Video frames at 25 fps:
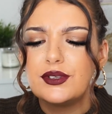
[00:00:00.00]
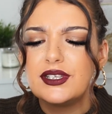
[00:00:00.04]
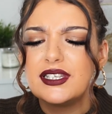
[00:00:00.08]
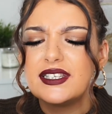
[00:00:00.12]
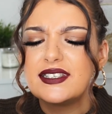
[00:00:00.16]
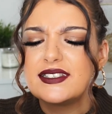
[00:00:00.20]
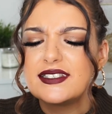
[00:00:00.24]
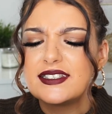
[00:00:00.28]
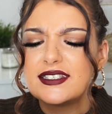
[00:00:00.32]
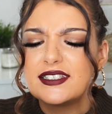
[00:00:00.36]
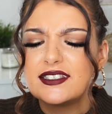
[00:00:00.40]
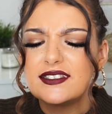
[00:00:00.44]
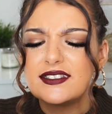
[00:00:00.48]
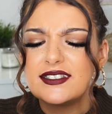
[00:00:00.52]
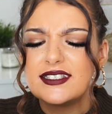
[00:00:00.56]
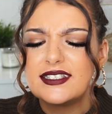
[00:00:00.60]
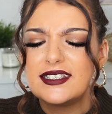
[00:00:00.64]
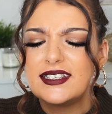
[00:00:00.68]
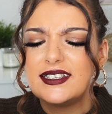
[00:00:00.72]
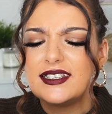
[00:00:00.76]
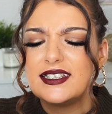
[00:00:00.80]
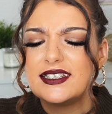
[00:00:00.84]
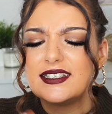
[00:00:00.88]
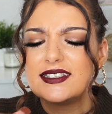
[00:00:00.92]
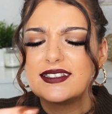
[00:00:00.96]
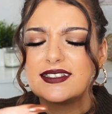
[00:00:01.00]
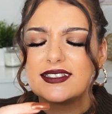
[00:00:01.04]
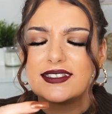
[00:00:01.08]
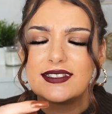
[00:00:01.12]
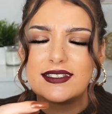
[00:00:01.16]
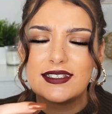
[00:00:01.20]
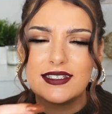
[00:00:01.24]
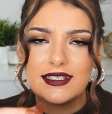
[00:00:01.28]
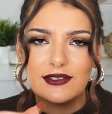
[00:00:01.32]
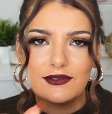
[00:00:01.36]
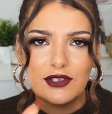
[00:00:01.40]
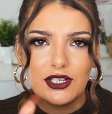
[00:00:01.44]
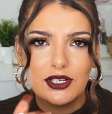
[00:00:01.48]
This does say it's a
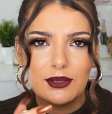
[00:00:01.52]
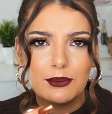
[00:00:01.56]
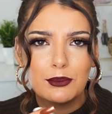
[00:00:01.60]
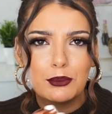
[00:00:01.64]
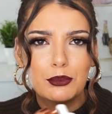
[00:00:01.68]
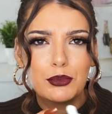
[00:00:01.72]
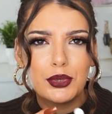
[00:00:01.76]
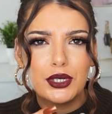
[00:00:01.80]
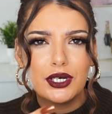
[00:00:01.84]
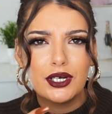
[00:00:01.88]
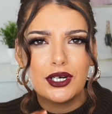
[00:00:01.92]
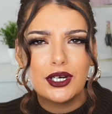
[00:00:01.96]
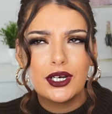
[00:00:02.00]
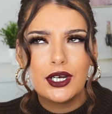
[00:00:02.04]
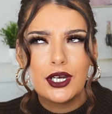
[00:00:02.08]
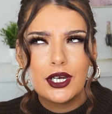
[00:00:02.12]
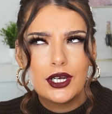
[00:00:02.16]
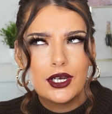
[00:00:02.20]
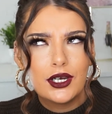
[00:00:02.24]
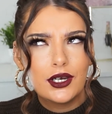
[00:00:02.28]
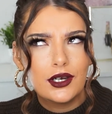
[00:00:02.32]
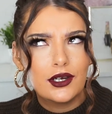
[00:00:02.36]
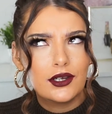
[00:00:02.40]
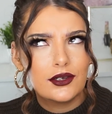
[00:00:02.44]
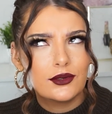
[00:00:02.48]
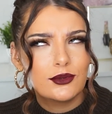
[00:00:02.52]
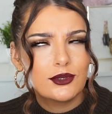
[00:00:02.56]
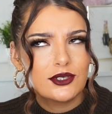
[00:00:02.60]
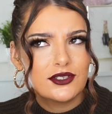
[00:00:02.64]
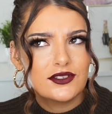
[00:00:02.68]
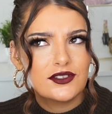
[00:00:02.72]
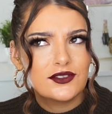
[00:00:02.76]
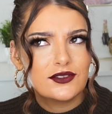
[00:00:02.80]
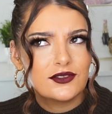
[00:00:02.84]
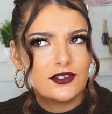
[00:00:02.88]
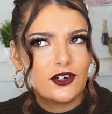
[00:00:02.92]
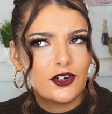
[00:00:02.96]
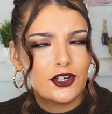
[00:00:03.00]
serum, but
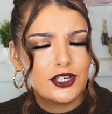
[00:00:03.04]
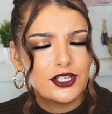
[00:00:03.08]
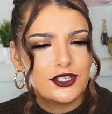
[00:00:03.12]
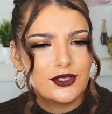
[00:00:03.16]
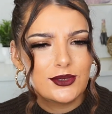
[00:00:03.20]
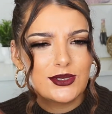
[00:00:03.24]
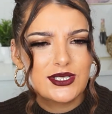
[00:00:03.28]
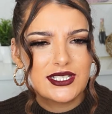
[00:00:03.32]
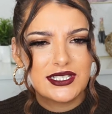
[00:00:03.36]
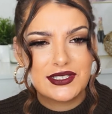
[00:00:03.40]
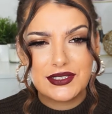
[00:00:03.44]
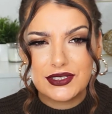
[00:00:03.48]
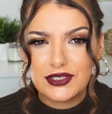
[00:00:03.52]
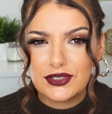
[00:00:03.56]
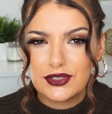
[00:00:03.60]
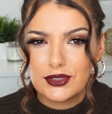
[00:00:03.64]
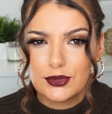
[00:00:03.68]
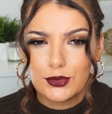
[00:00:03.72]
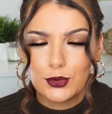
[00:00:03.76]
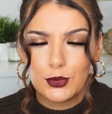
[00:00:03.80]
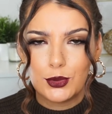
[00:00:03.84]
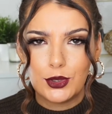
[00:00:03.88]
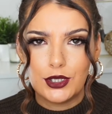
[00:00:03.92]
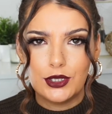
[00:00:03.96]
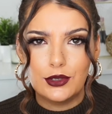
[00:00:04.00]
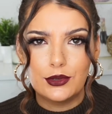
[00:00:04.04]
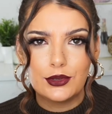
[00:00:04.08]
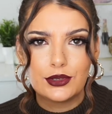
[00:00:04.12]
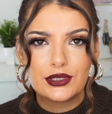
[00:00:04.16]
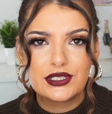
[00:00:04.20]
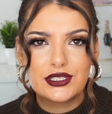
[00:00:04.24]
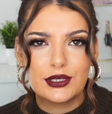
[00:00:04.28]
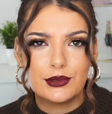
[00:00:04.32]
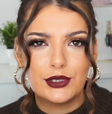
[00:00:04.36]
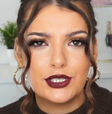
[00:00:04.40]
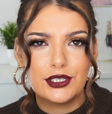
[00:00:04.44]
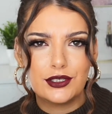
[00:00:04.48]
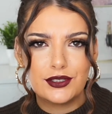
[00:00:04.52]
I use this as an oil,
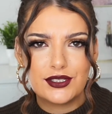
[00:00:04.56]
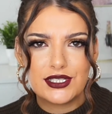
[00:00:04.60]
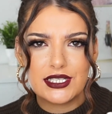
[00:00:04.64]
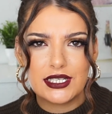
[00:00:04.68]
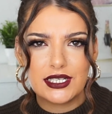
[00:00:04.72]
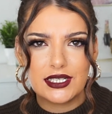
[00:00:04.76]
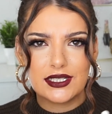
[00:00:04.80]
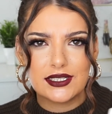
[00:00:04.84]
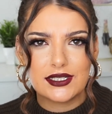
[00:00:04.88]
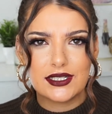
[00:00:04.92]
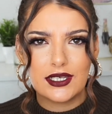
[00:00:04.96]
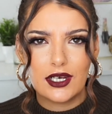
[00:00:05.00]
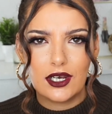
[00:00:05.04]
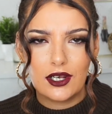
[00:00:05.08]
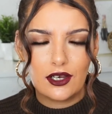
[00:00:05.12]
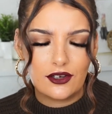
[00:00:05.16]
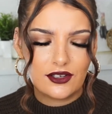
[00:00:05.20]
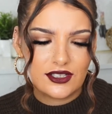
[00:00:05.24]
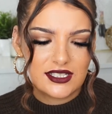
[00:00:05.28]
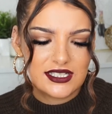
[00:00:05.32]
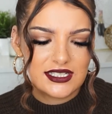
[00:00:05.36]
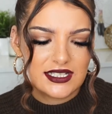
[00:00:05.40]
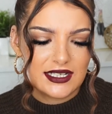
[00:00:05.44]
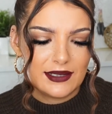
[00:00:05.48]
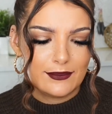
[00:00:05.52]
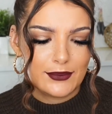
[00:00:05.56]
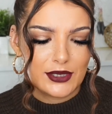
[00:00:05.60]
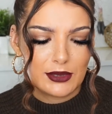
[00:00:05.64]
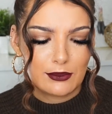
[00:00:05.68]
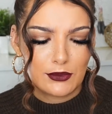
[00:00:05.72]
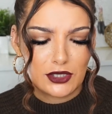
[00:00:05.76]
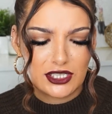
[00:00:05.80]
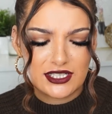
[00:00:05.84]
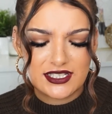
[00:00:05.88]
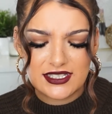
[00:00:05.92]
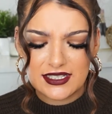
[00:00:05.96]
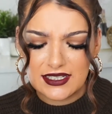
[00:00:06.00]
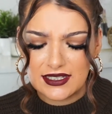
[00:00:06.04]
so I use it as the last step in
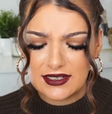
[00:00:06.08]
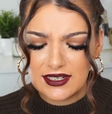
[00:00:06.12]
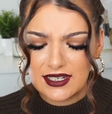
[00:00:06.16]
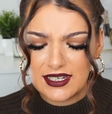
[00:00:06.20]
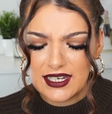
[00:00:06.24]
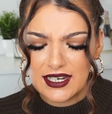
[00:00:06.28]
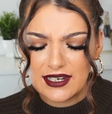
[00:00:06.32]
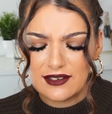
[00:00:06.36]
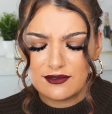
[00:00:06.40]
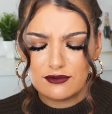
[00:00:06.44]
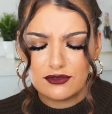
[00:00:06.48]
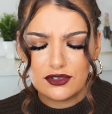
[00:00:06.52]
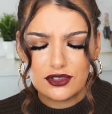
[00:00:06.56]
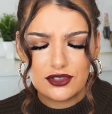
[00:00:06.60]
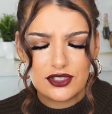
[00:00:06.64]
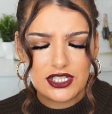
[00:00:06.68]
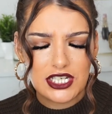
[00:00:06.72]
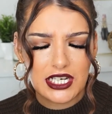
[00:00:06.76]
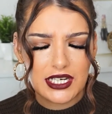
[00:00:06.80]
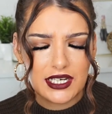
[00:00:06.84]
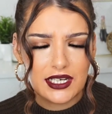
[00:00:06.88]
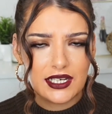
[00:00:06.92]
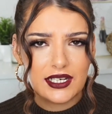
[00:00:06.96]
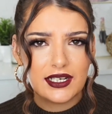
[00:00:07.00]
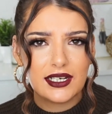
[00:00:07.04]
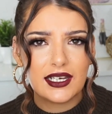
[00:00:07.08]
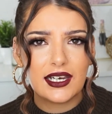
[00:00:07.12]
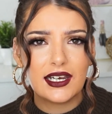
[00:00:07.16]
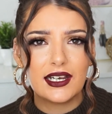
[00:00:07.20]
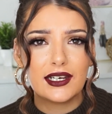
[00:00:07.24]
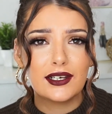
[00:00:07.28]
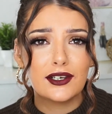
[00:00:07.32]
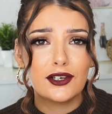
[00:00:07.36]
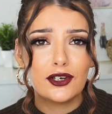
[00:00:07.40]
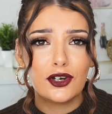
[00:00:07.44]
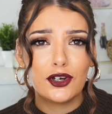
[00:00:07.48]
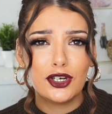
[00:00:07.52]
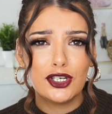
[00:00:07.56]
my skincare routine,
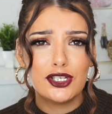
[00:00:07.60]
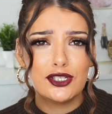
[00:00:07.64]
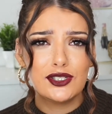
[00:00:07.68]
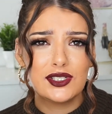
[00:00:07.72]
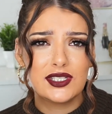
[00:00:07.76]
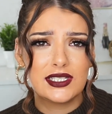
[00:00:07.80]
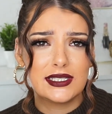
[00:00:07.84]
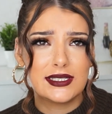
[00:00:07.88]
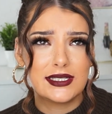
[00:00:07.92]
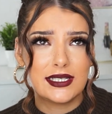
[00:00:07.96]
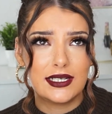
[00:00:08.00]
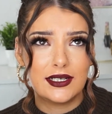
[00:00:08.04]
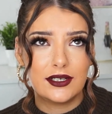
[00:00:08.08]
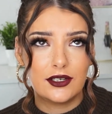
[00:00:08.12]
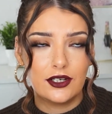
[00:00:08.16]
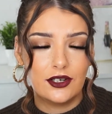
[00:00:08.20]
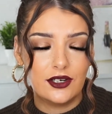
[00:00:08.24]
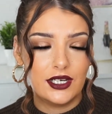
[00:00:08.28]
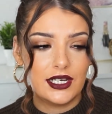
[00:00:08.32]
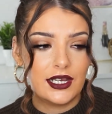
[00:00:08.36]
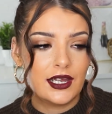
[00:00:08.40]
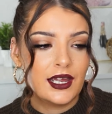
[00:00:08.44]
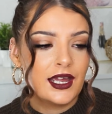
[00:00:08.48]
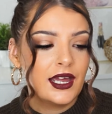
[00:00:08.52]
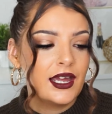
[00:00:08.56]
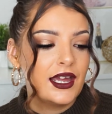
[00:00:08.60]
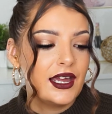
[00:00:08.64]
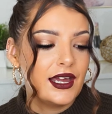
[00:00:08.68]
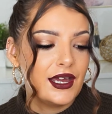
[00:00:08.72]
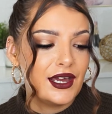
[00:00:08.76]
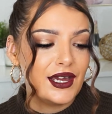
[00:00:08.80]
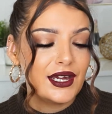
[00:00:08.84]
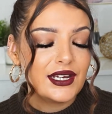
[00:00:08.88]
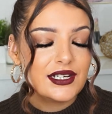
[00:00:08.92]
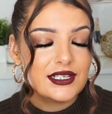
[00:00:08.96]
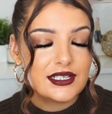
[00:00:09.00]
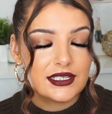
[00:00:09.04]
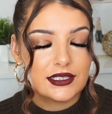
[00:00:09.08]
and I use this at night
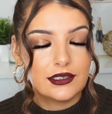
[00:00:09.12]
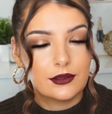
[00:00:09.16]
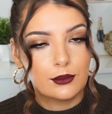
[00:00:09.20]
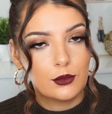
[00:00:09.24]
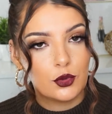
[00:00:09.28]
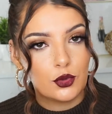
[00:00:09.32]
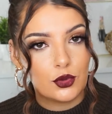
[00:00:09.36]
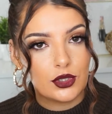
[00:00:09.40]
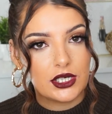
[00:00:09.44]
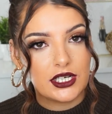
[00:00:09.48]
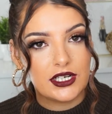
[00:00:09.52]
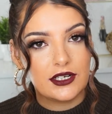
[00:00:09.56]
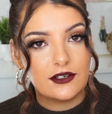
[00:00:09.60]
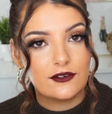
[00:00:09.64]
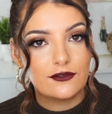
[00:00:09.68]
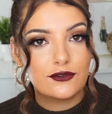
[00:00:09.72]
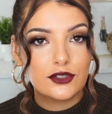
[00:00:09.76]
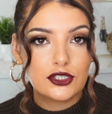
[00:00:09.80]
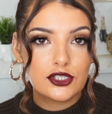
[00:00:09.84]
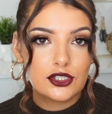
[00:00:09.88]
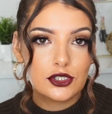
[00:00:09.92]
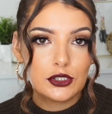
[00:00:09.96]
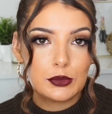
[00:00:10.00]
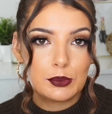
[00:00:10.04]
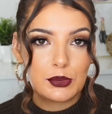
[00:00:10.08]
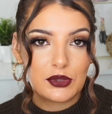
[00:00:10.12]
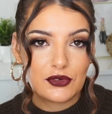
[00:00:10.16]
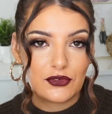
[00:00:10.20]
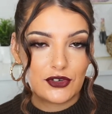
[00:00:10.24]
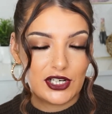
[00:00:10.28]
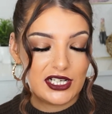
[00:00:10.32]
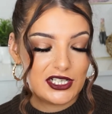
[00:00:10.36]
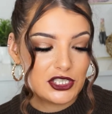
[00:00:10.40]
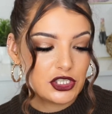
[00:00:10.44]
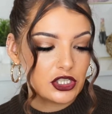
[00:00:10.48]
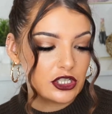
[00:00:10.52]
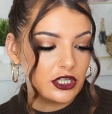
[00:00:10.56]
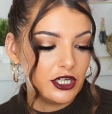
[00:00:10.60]
and in the morning for super
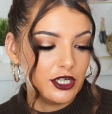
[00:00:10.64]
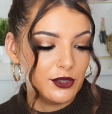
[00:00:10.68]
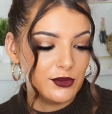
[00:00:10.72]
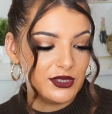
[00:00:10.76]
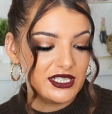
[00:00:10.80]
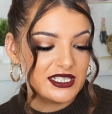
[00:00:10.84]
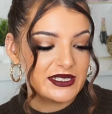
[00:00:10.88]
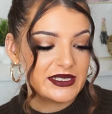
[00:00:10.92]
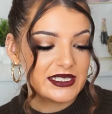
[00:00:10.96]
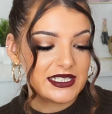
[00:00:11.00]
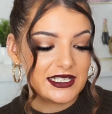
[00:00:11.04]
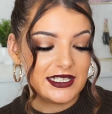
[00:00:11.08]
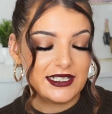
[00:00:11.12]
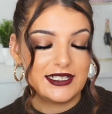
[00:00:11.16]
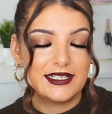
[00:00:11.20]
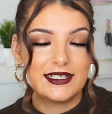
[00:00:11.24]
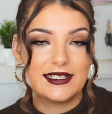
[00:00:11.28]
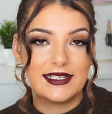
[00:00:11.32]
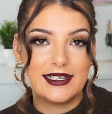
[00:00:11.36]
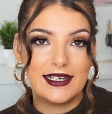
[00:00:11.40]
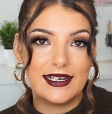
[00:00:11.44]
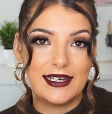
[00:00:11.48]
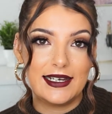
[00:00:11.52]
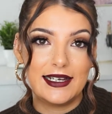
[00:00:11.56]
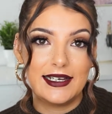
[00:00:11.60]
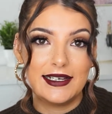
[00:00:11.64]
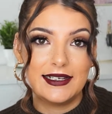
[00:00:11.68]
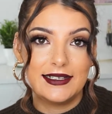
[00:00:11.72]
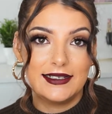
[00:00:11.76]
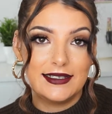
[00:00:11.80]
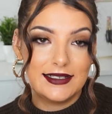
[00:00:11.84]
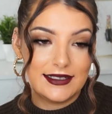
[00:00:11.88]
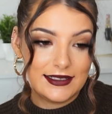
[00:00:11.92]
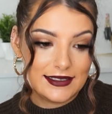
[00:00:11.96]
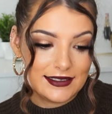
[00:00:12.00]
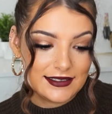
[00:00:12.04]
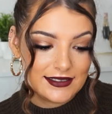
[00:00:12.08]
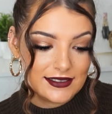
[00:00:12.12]
fresh glowy skin, and
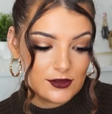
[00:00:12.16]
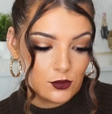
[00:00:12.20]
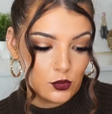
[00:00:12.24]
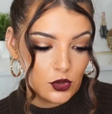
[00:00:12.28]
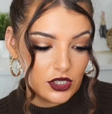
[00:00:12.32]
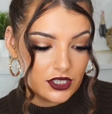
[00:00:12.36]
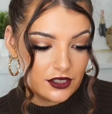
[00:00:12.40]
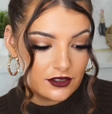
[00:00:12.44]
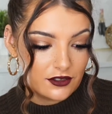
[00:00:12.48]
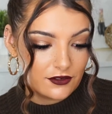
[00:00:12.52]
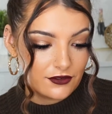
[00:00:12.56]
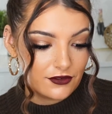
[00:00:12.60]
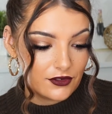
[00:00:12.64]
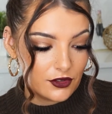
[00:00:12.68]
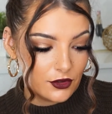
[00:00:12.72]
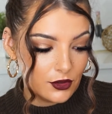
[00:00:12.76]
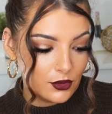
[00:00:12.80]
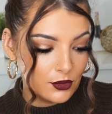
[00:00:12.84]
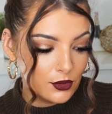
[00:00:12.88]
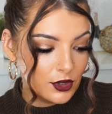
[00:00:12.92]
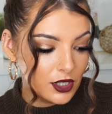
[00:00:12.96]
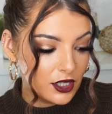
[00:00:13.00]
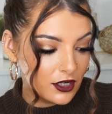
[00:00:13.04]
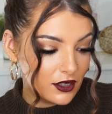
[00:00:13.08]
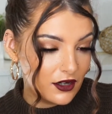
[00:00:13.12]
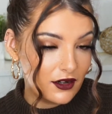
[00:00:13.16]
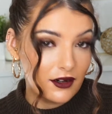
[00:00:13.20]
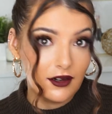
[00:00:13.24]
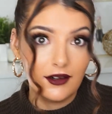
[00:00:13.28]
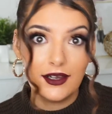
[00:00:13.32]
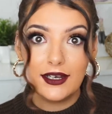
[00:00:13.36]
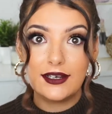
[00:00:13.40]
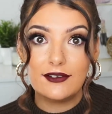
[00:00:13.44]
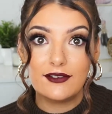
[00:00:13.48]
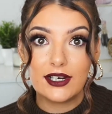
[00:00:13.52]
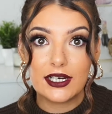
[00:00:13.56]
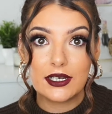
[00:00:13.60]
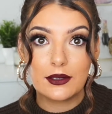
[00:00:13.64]
it's wonderful.
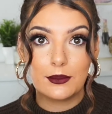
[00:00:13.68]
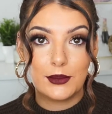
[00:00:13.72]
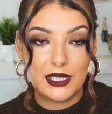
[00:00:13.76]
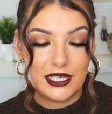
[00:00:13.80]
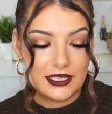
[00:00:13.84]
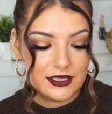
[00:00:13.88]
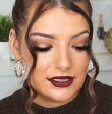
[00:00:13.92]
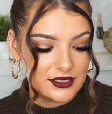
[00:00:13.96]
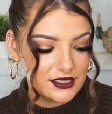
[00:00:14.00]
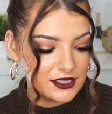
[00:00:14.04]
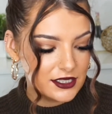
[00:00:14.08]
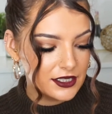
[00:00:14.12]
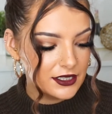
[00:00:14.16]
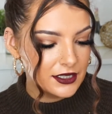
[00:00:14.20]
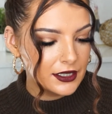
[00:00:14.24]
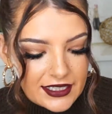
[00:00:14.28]
Highly recommend.